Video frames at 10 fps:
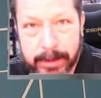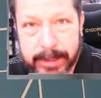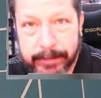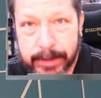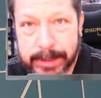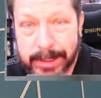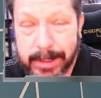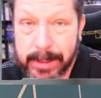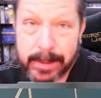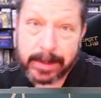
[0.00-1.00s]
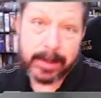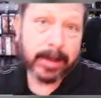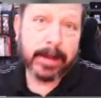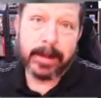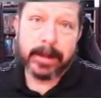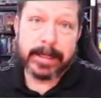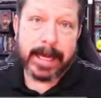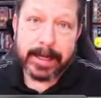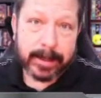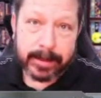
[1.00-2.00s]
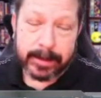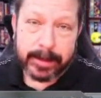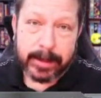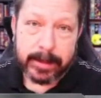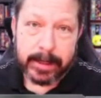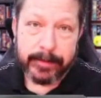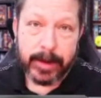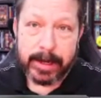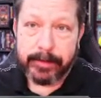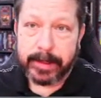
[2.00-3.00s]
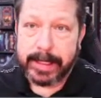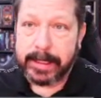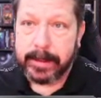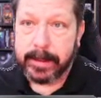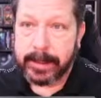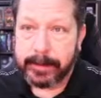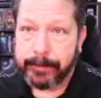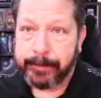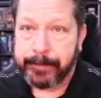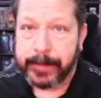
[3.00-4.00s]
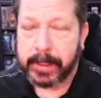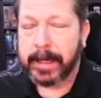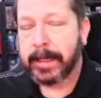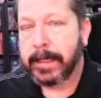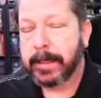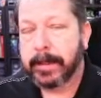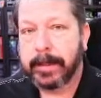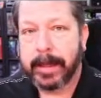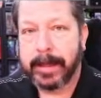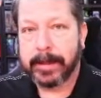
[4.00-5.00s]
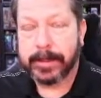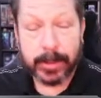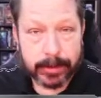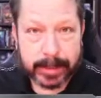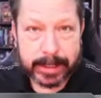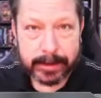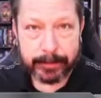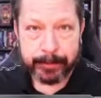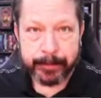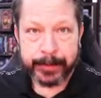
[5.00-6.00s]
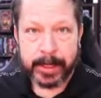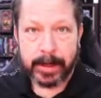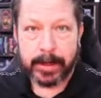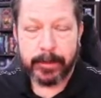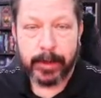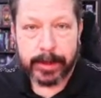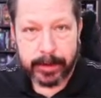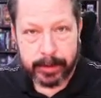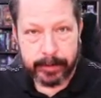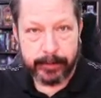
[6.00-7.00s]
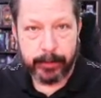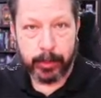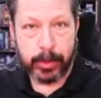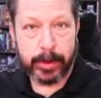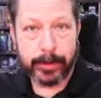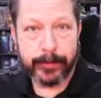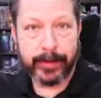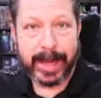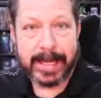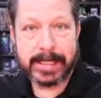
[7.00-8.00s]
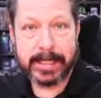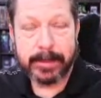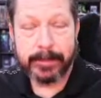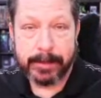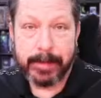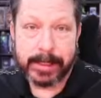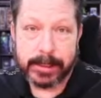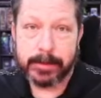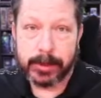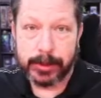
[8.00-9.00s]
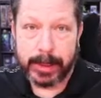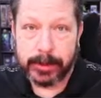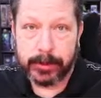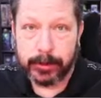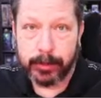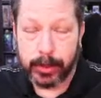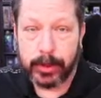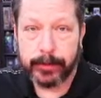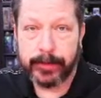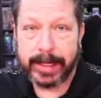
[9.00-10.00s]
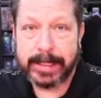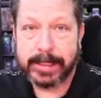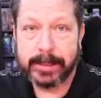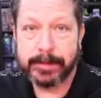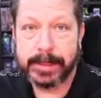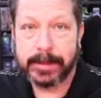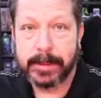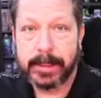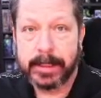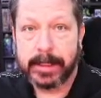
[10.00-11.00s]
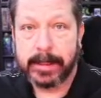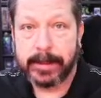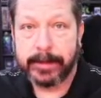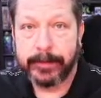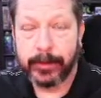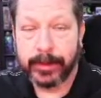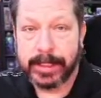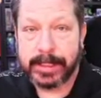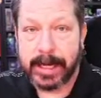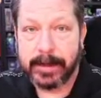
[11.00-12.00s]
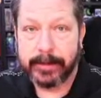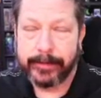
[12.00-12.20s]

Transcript: difference. Technically, if you have a heat gun, not a heat gun, a soldering iron, with a broad flat tip. They make some special broad flat tips for this kind of